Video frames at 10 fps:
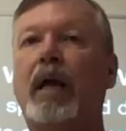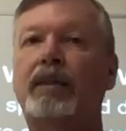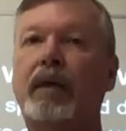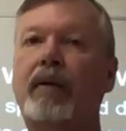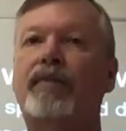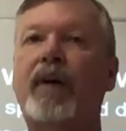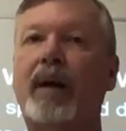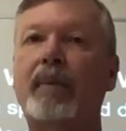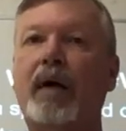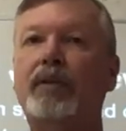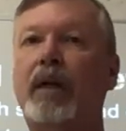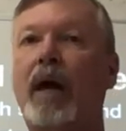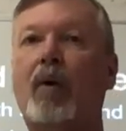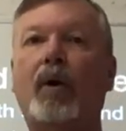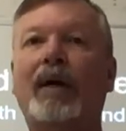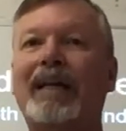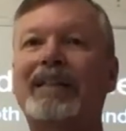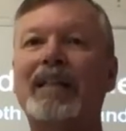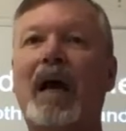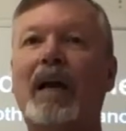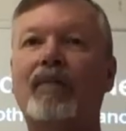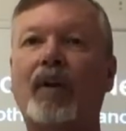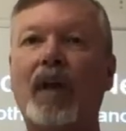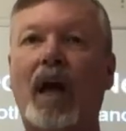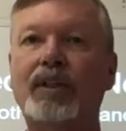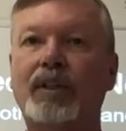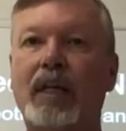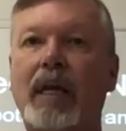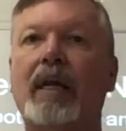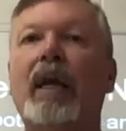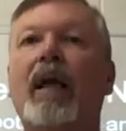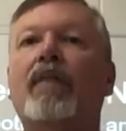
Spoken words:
75 miles an hour is not a velocity.